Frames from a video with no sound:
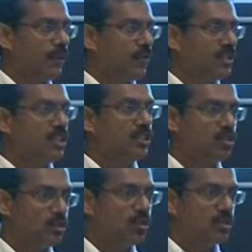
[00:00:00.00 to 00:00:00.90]
for these
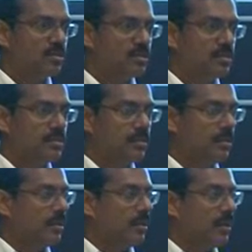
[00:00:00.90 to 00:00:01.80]
tools,
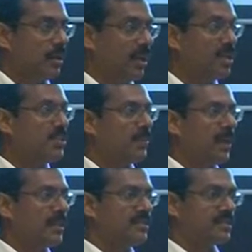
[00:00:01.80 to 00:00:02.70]
Asia
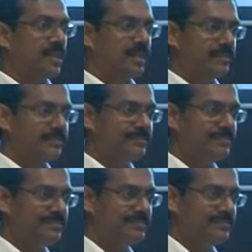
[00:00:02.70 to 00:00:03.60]
Pac is leading,
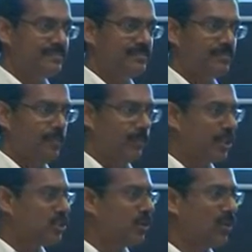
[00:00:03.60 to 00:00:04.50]

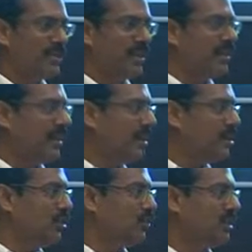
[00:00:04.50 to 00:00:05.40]
much more than
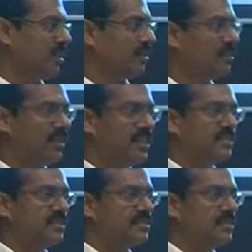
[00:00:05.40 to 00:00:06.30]
any of the other
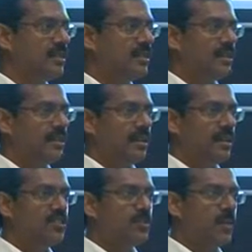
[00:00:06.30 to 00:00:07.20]
regions.
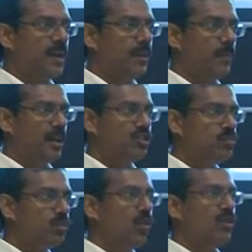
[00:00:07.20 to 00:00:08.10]
Asia Pac
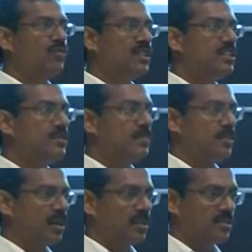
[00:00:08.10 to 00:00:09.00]
buys more of these
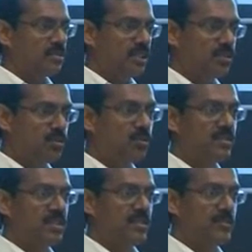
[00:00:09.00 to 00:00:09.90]
products, these tool
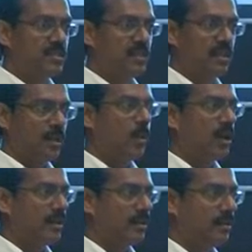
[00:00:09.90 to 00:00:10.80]
sets which are
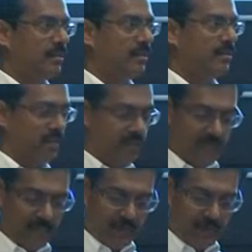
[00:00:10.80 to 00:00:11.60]
required, right,